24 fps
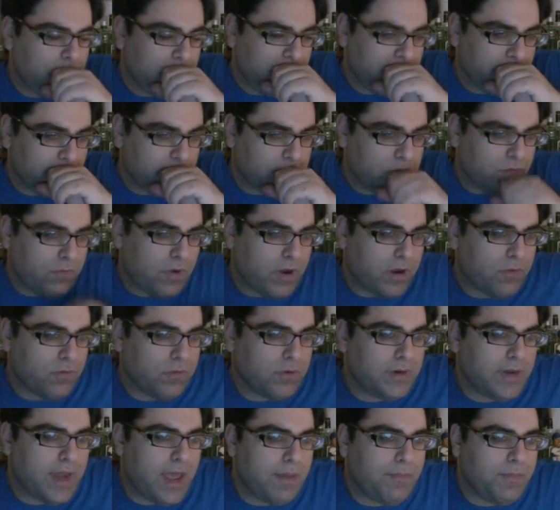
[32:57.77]
that Strzok
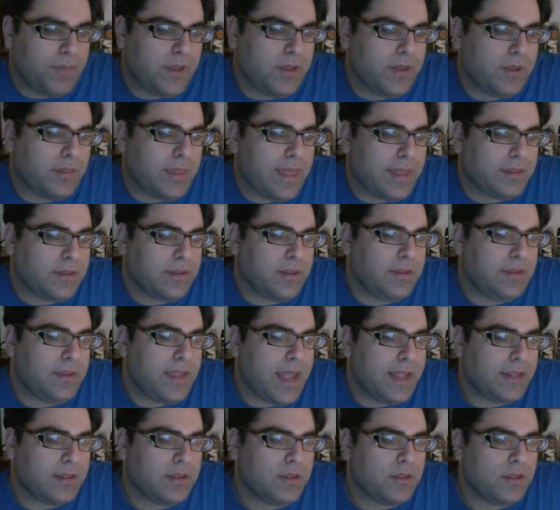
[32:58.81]
would not be elected, not to